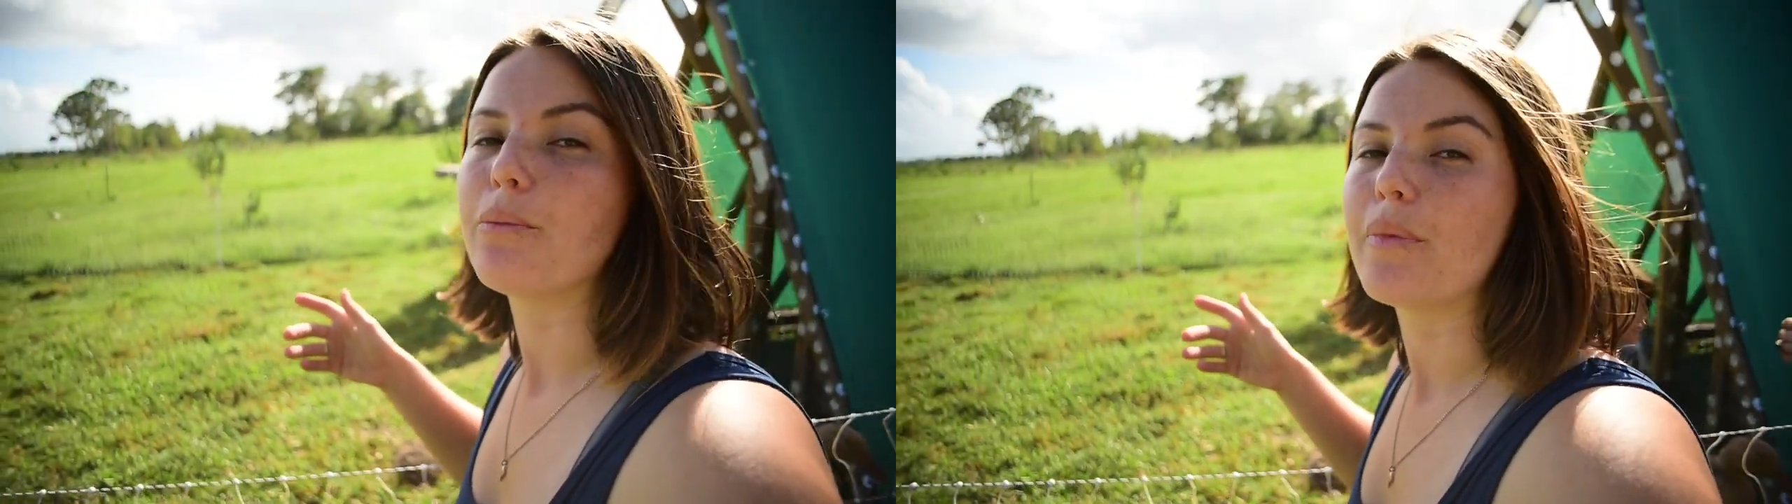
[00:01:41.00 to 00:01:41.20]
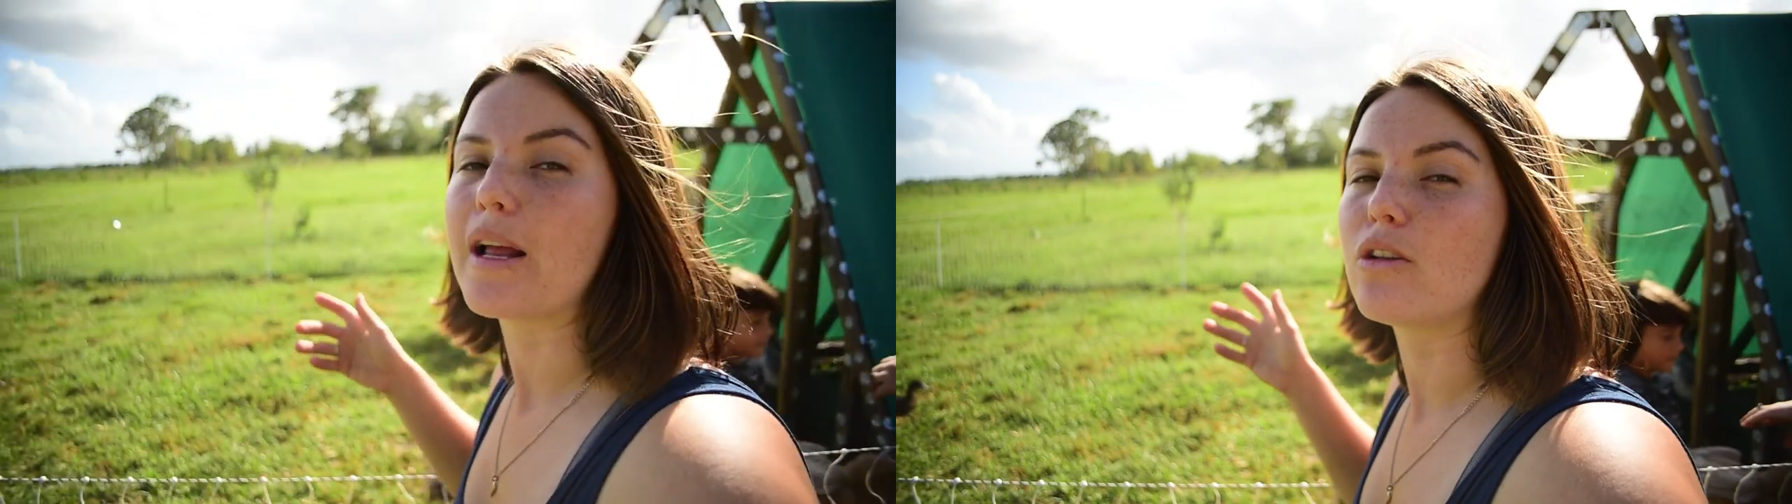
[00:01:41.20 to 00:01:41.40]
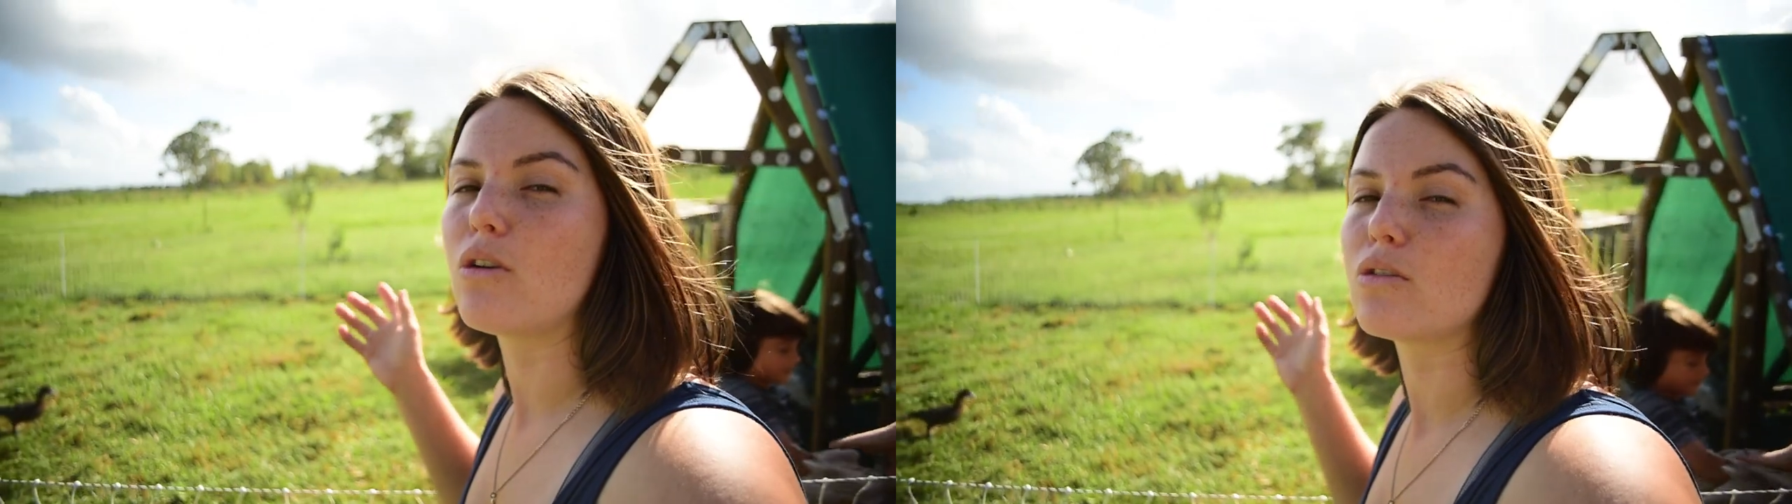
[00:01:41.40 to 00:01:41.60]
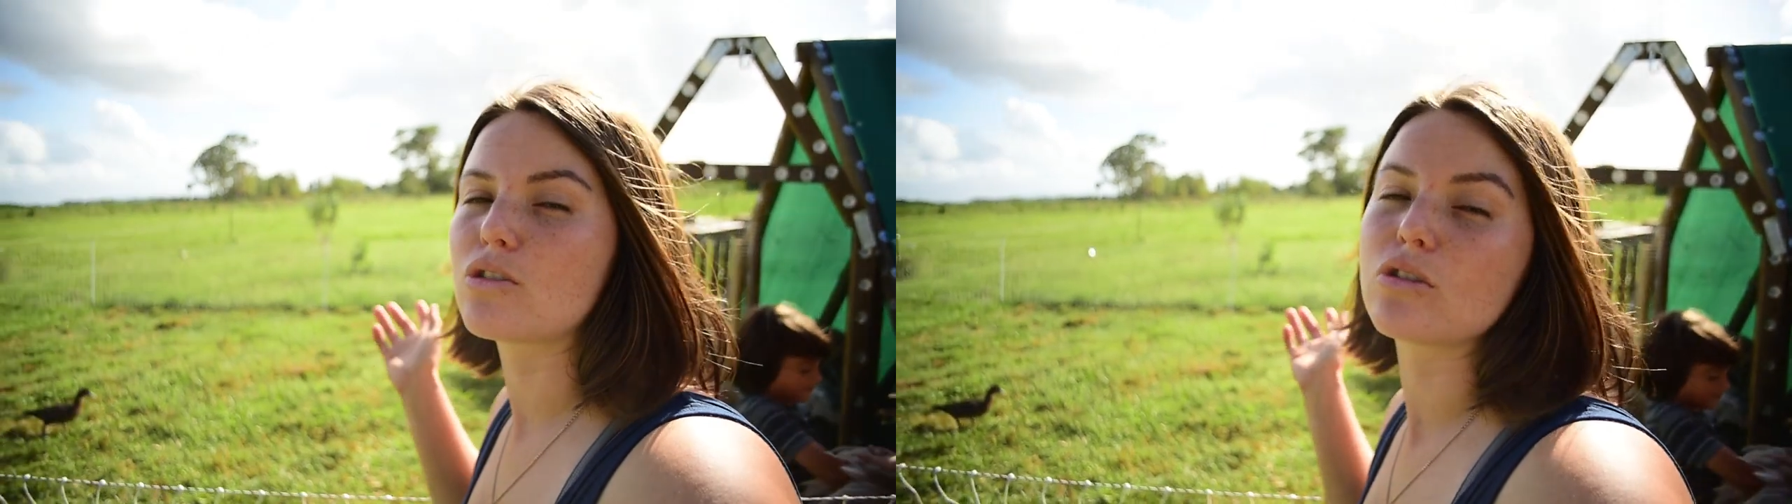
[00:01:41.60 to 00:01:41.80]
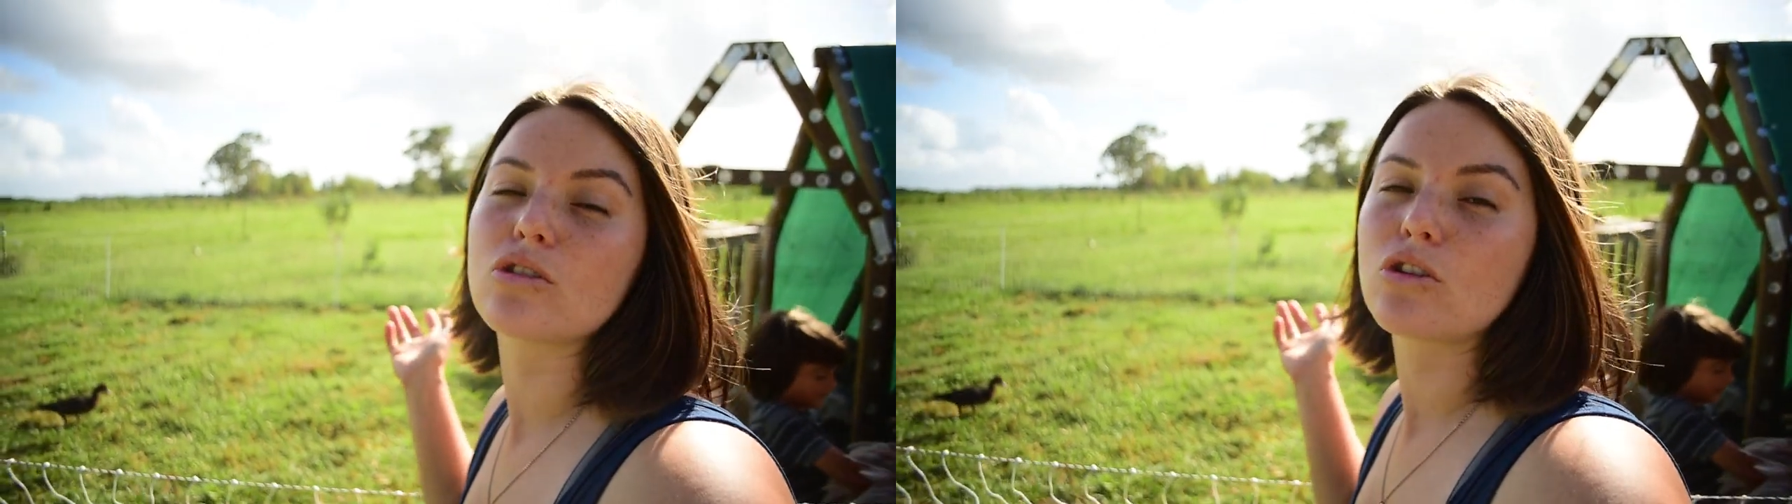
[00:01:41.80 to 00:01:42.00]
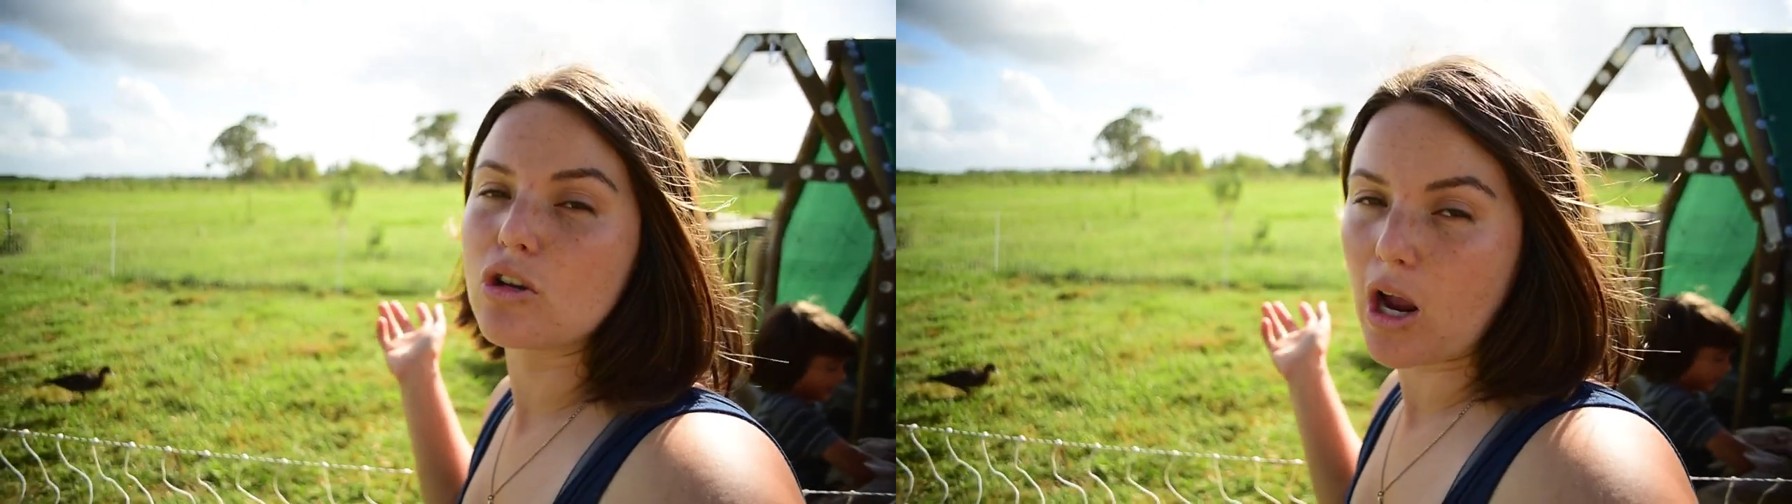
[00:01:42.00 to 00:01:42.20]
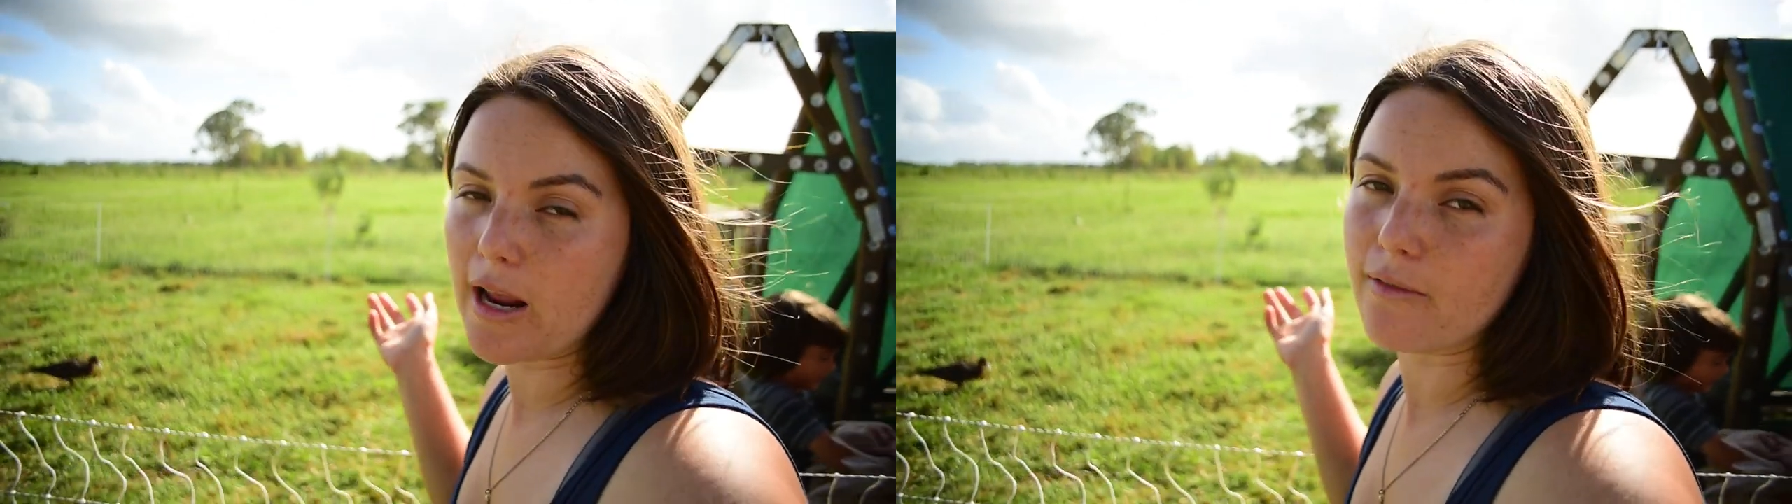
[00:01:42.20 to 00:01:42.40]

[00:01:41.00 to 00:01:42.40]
had kind